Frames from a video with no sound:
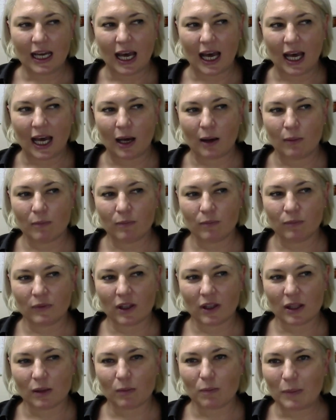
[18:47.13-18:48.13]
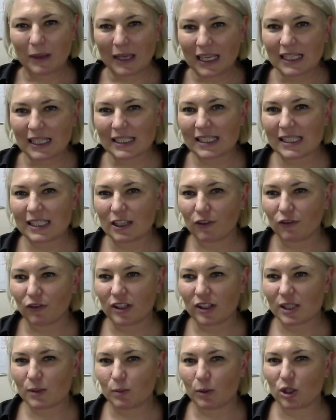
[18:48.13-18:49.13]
The biggest difference